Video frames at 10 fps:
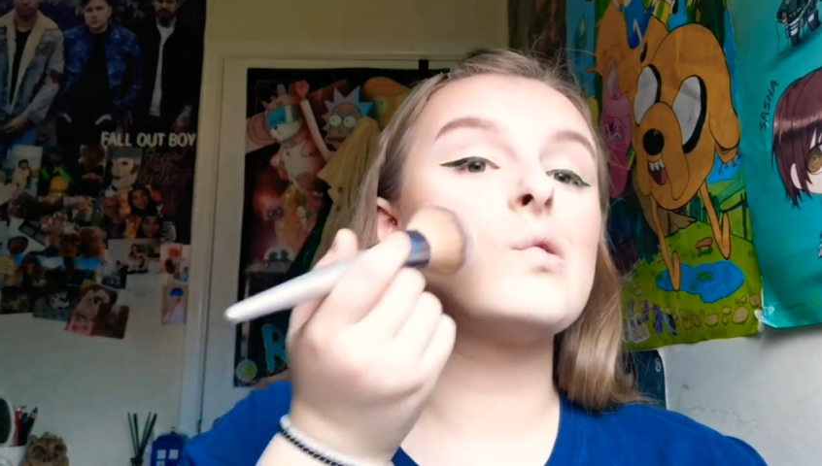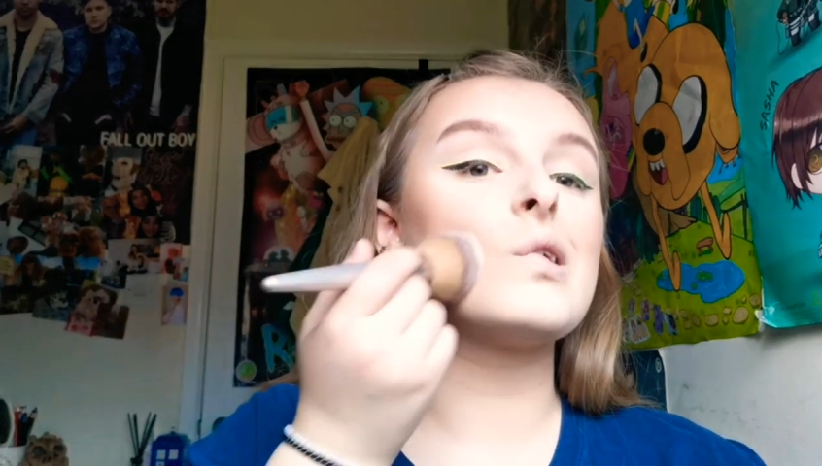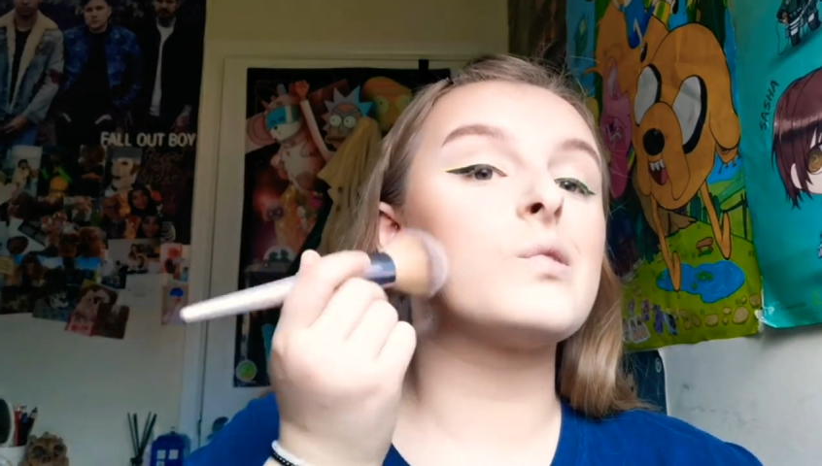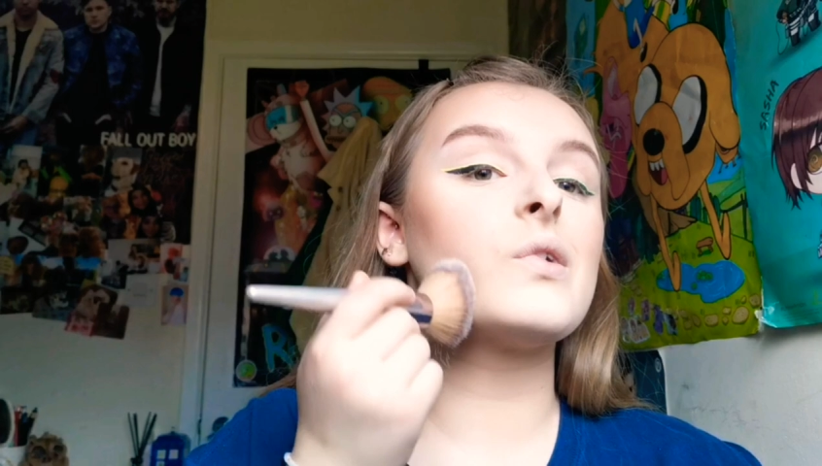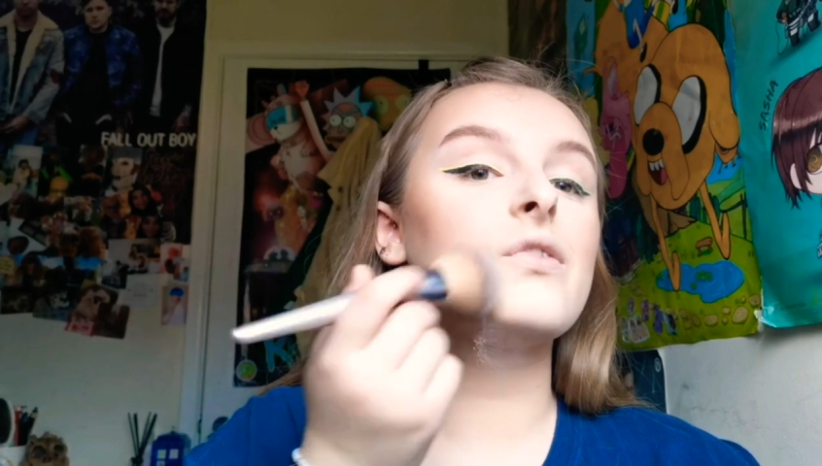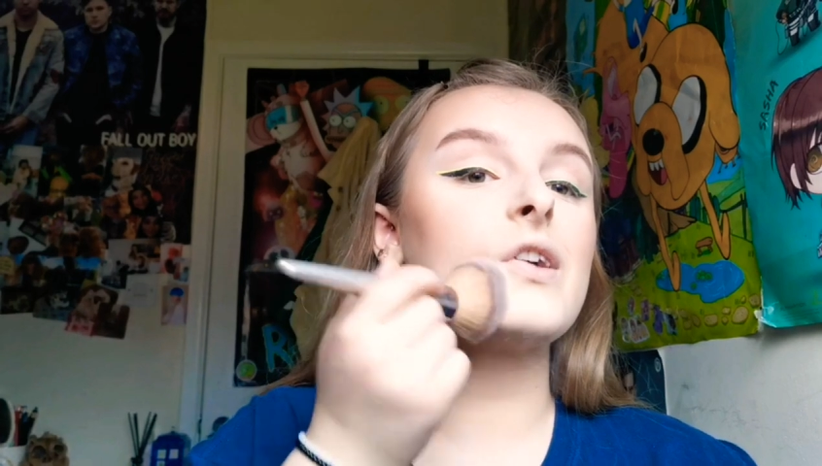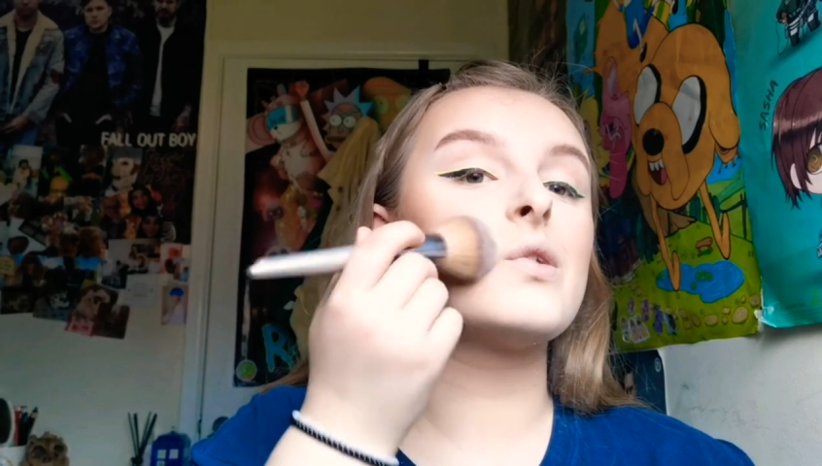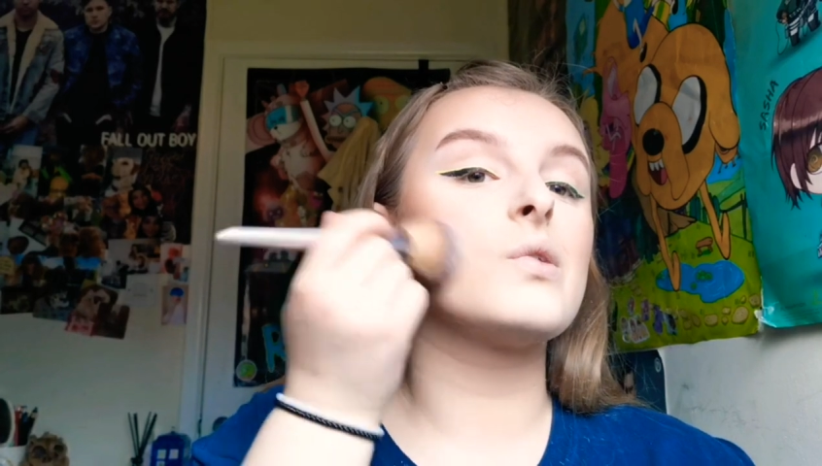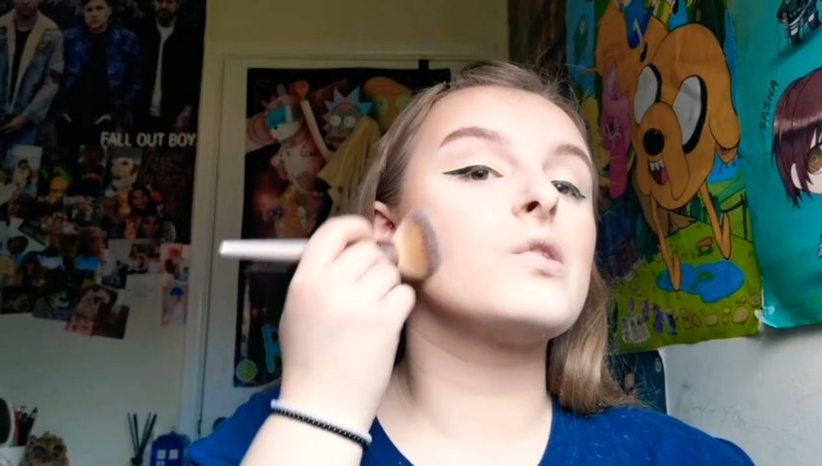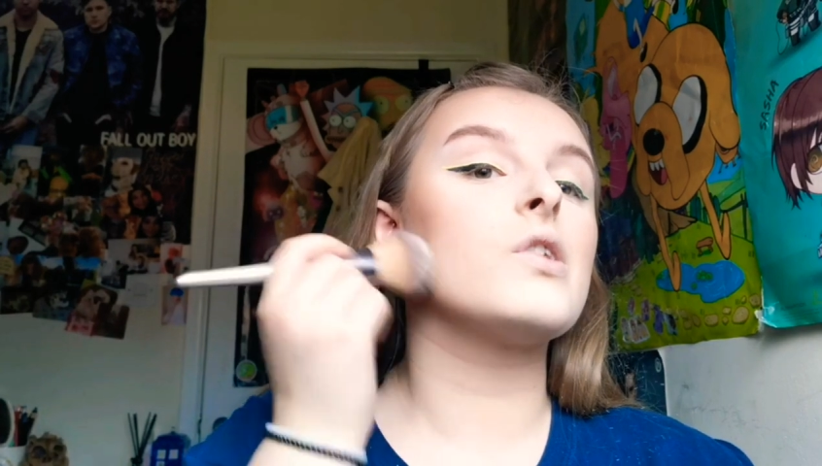rest of my
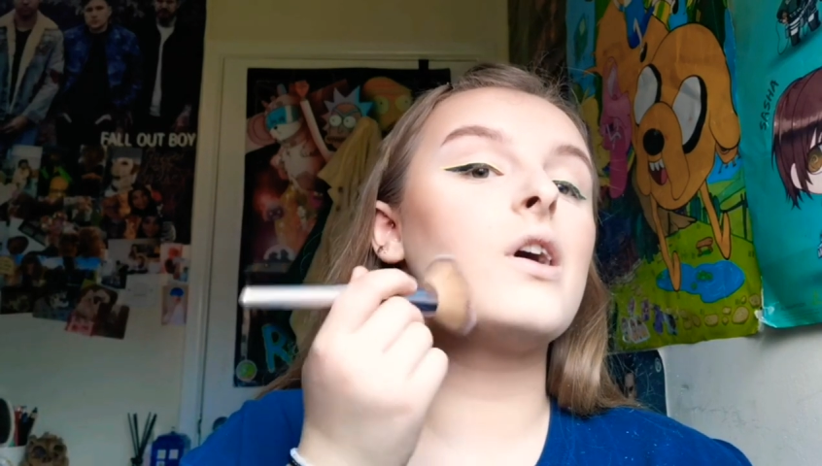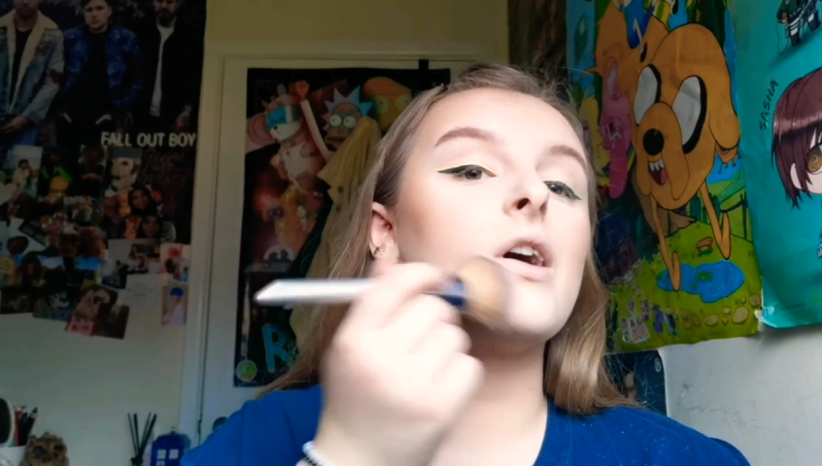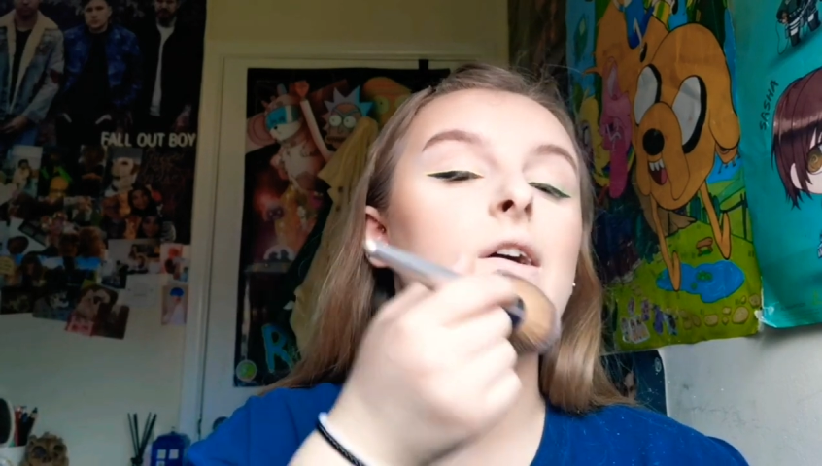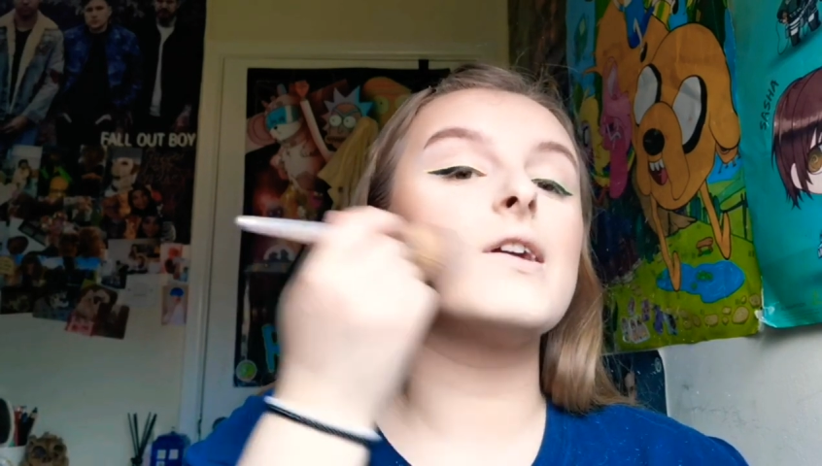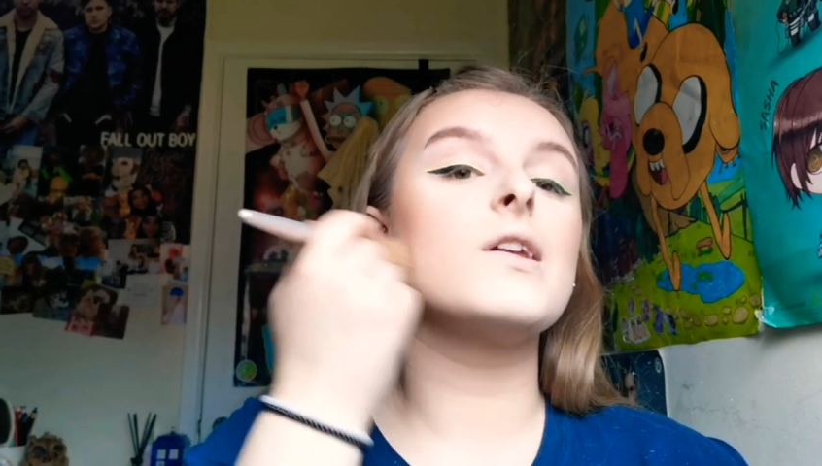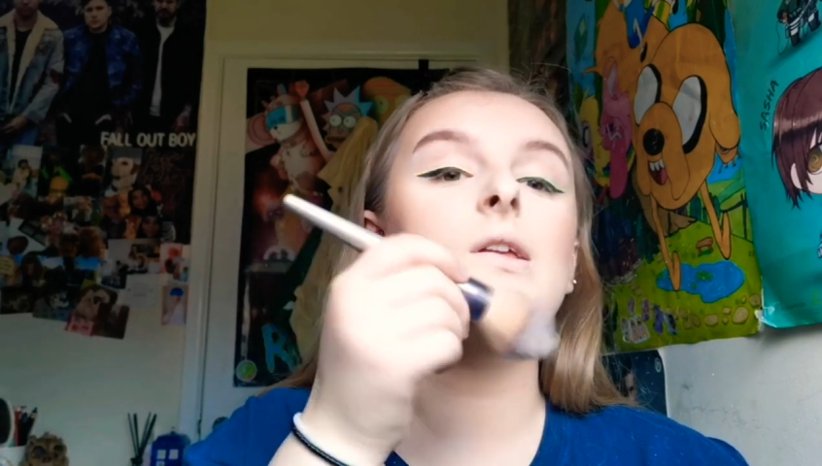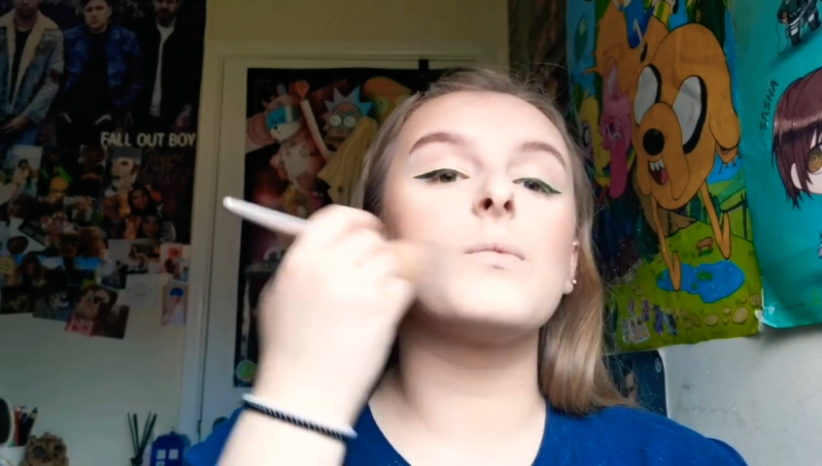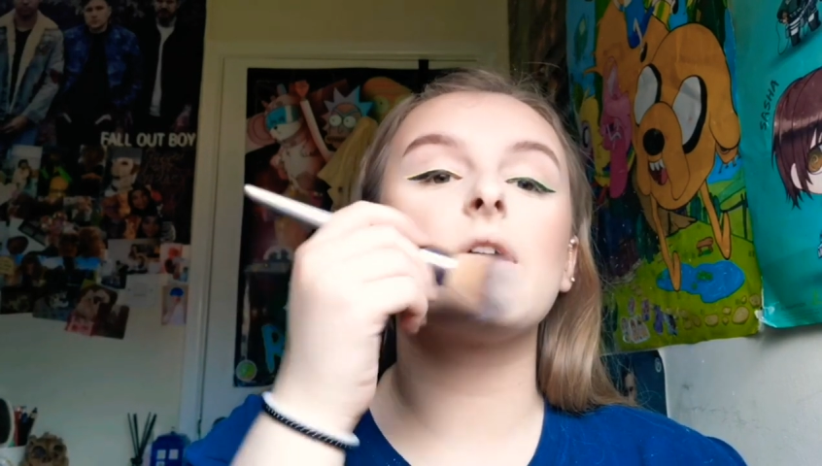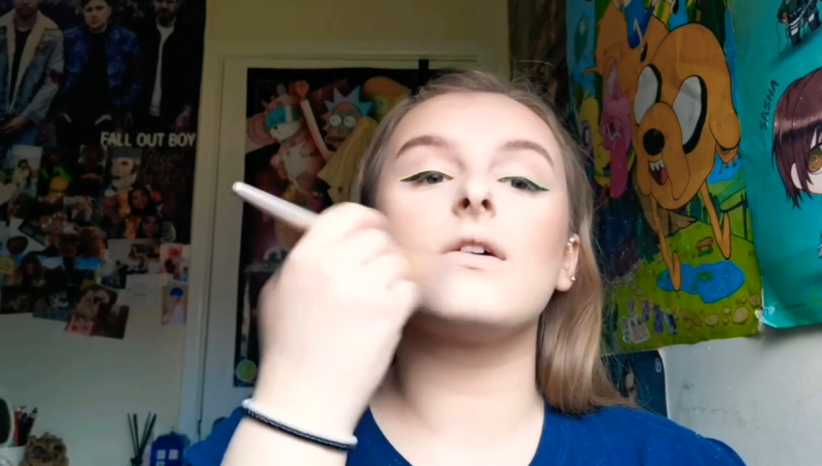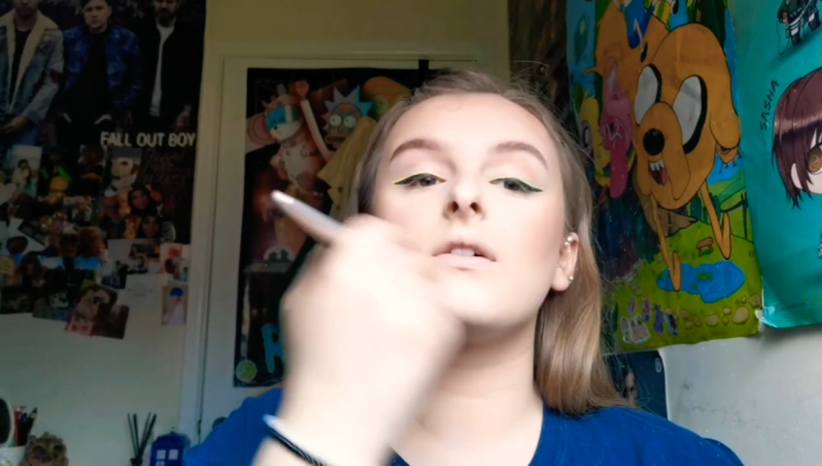face with a tiny
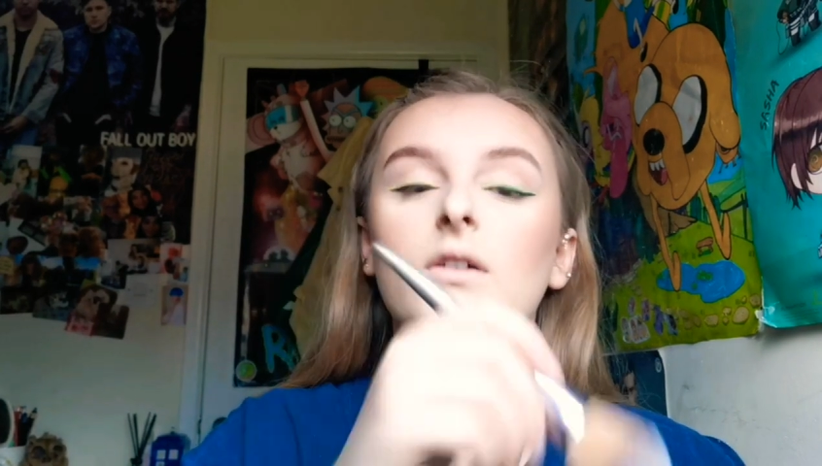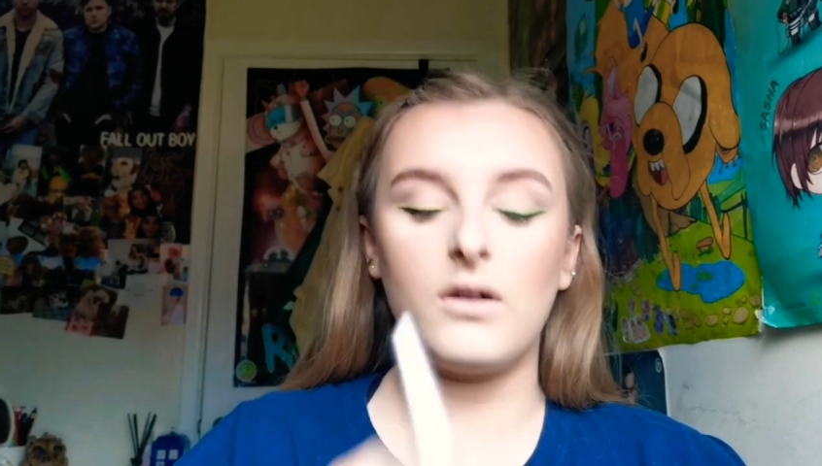bit